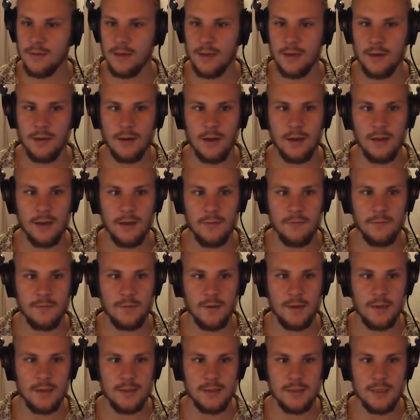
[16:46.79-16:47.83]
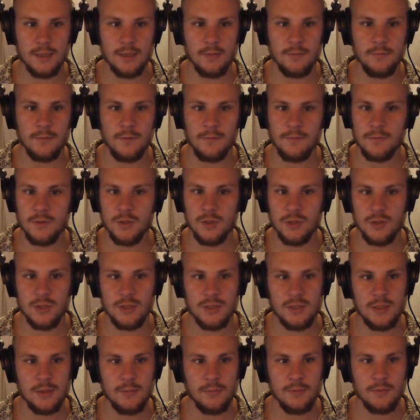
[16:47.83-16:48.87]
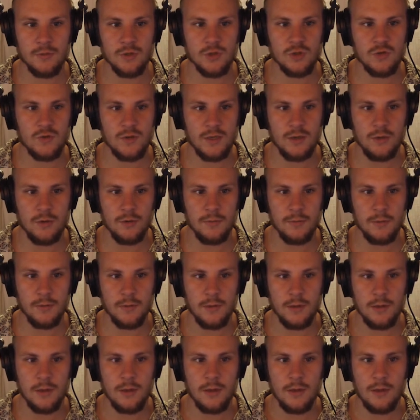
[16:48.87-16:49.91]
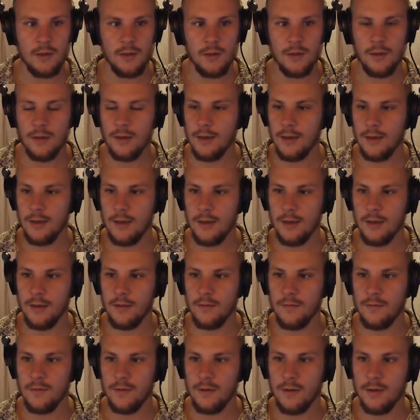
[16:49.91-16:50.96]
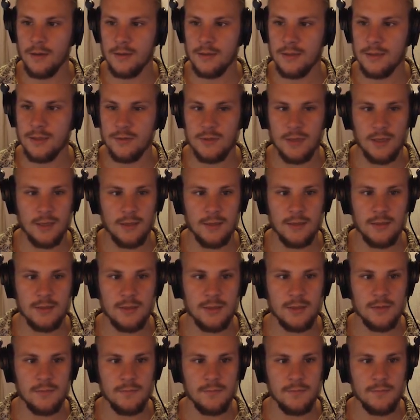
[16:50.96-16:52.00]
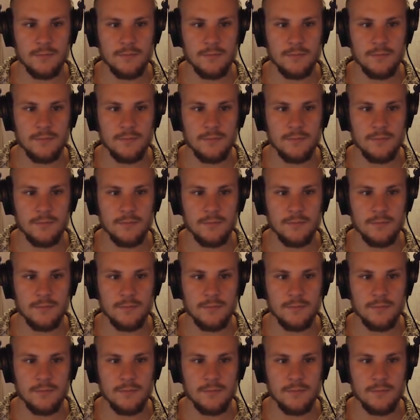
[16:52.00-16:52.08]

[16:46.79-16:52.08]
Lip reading: Here I have a setup with just a simple string loop, and it sounds like this.